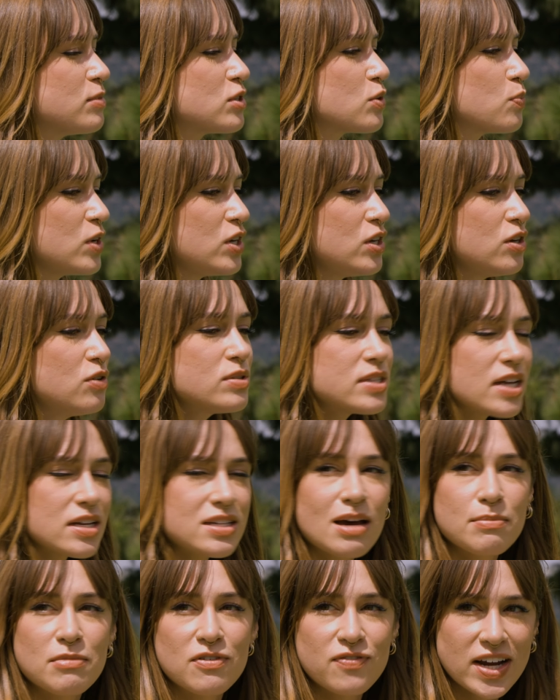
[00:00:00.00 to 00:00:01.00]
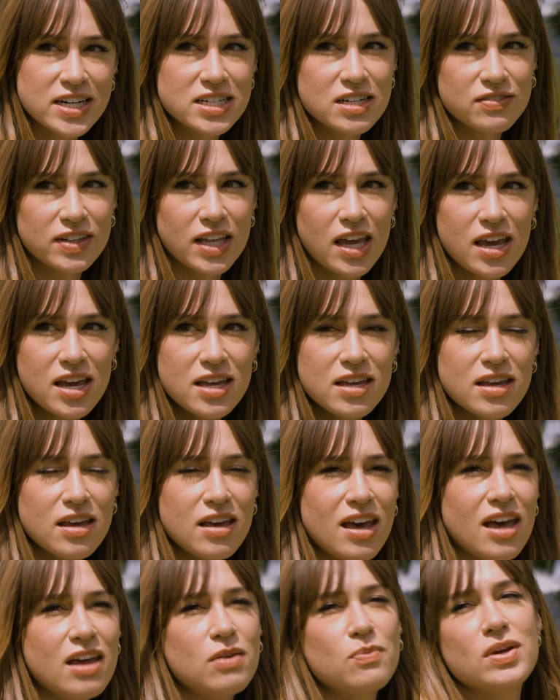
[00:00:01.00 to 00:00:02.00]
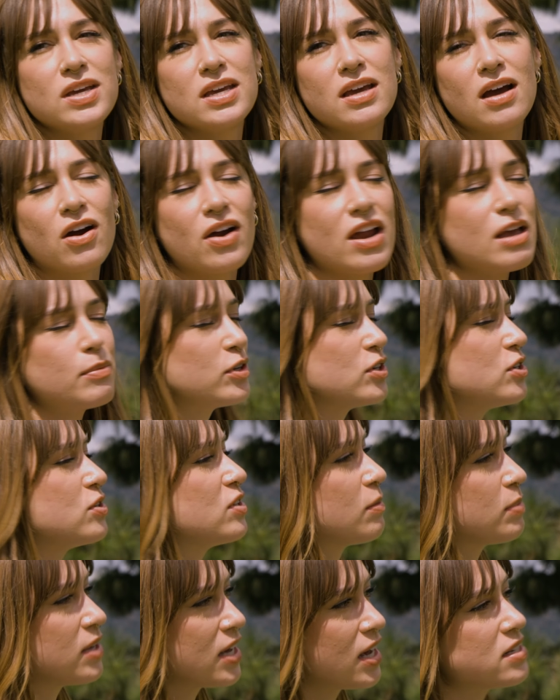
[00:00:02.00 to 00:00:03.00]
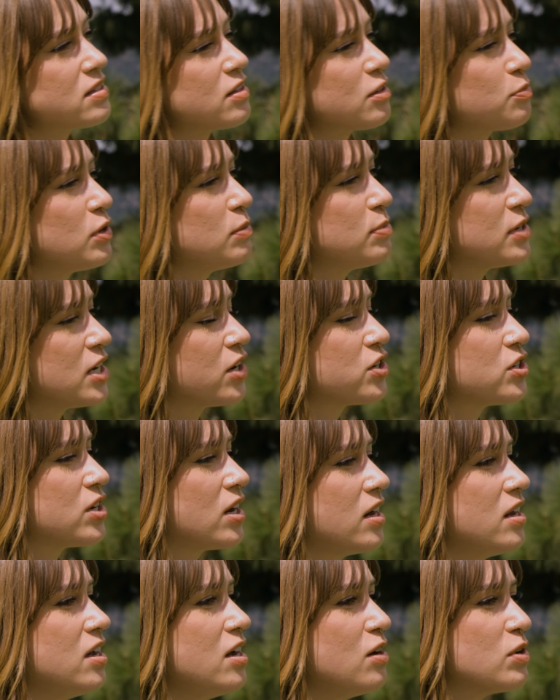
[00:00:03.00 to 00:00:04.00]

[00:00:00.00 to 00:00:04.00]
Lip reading: So we use that time effectively, and we are able to do that because of the pre-production,